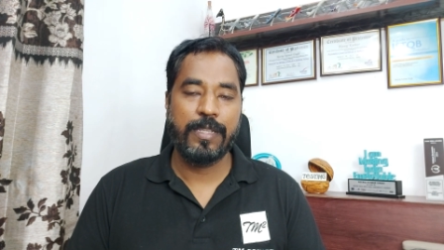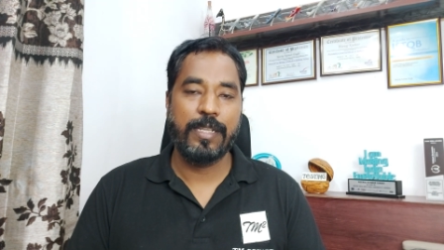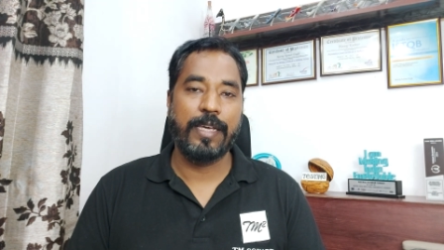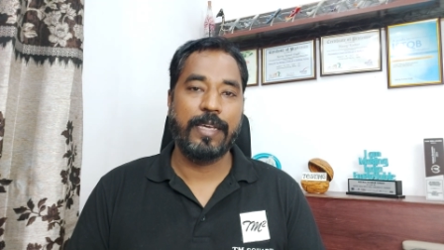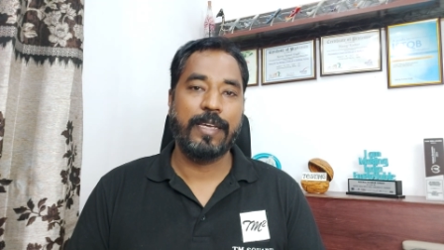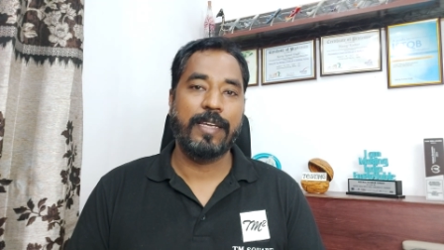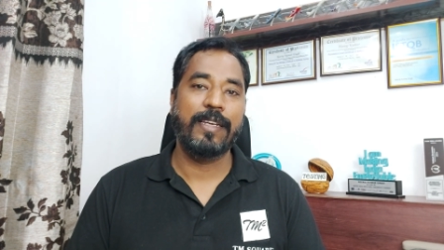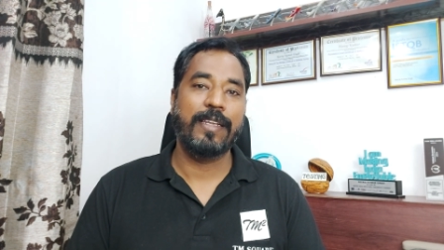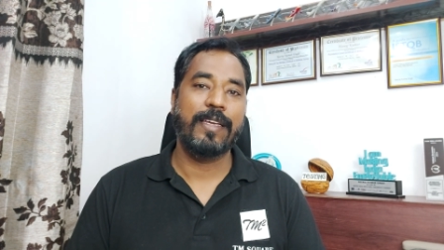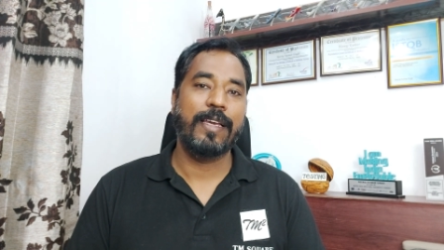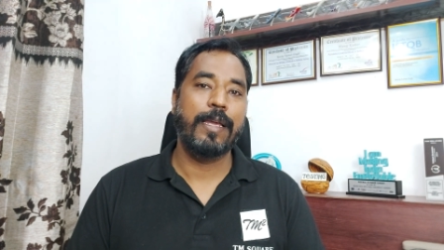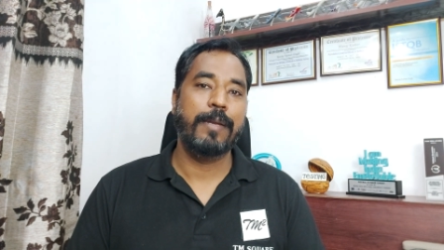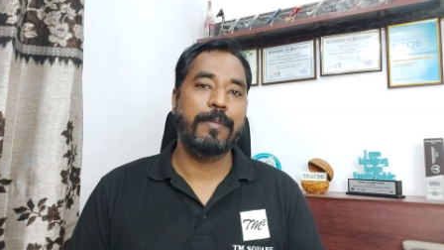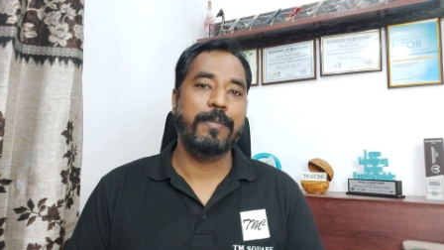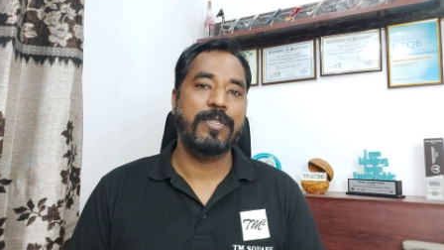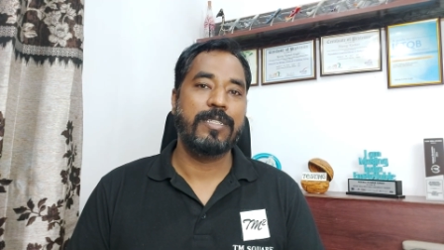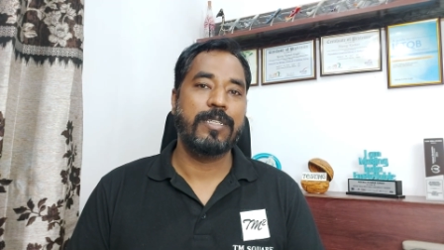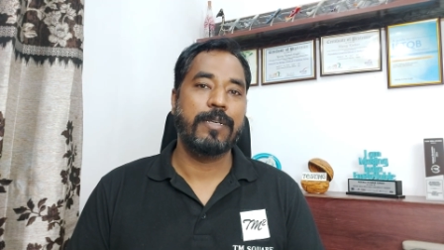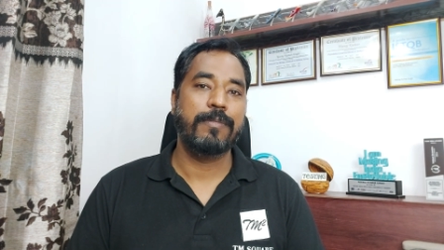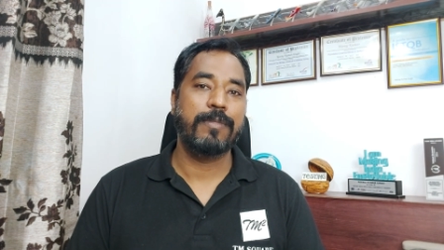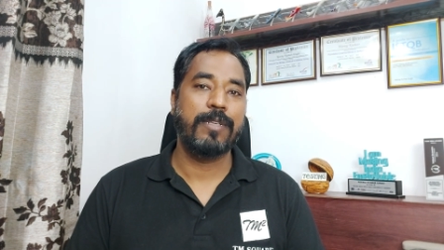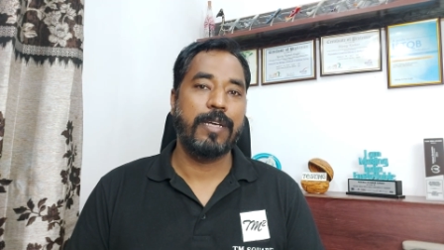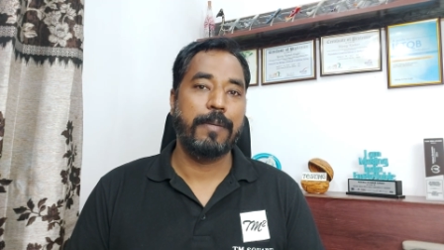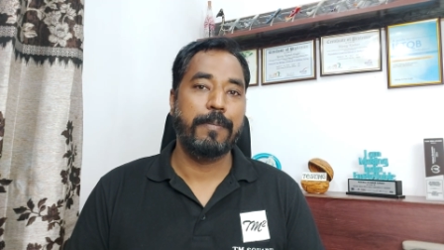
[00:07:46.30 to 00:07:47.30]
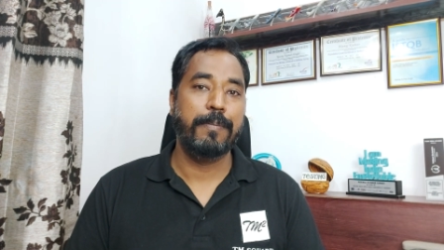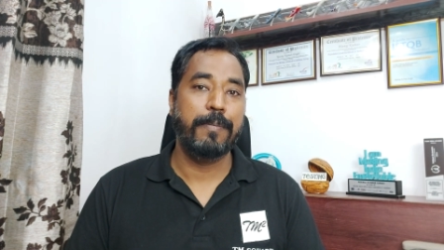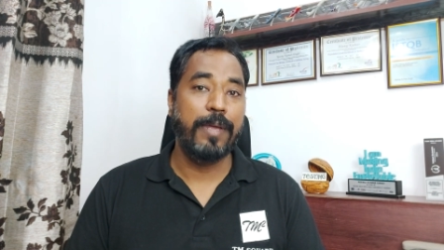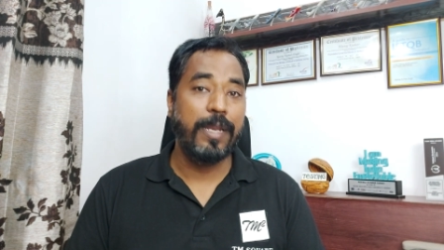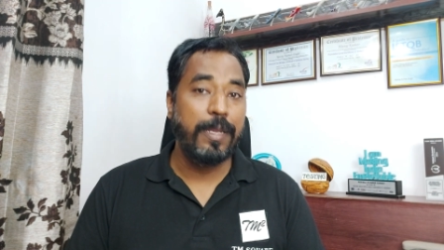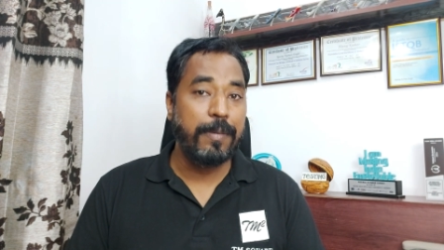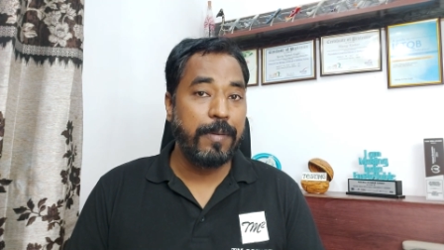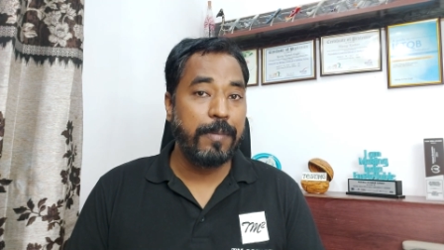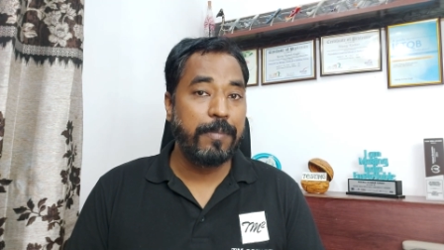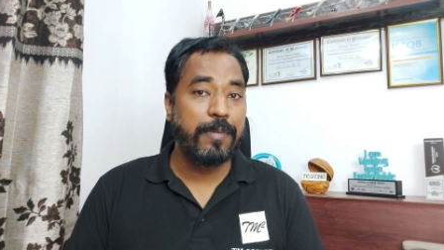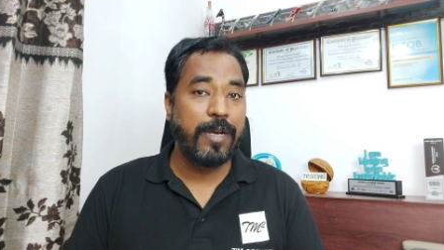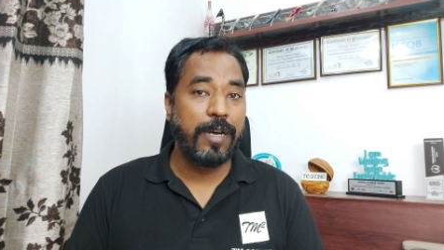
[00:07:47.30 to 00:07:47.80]
Like it can be sometimes
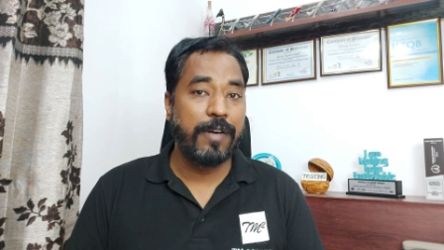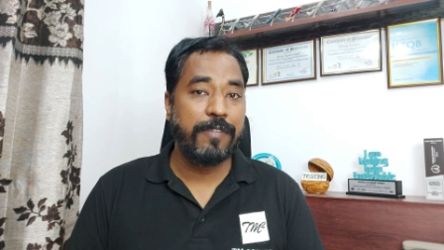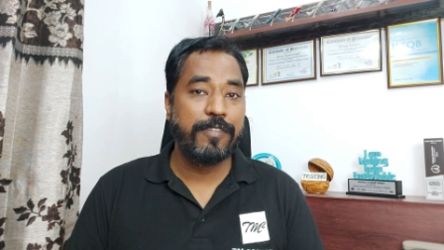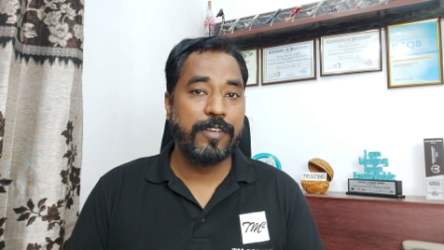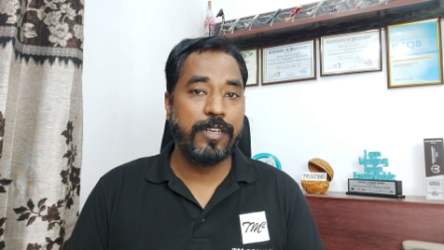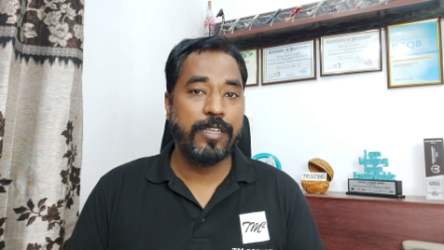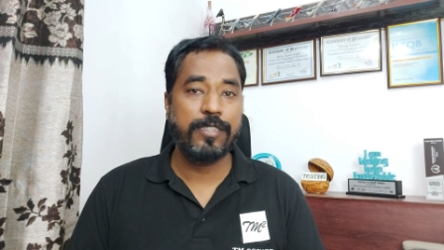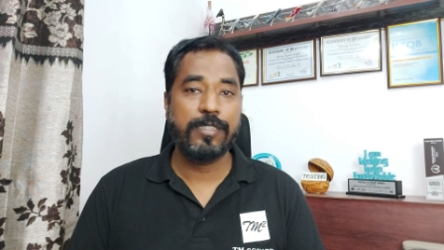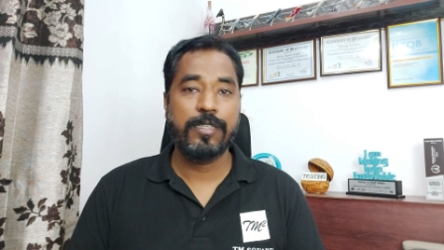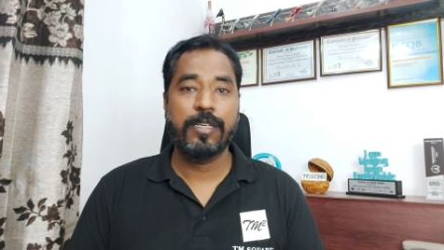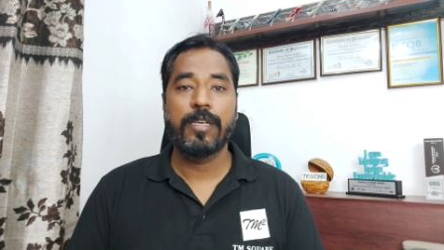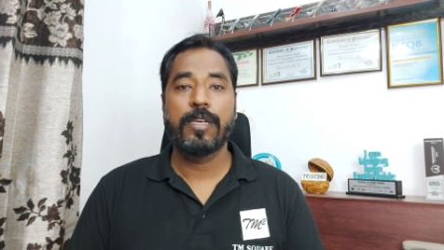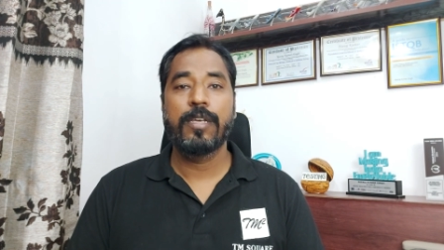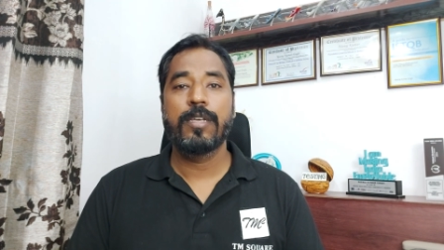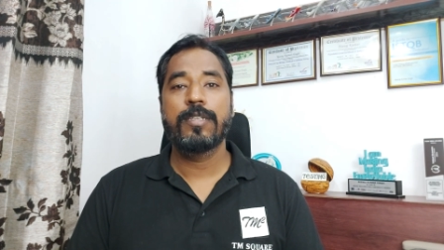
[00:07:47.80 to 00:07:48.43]
minimum coverage,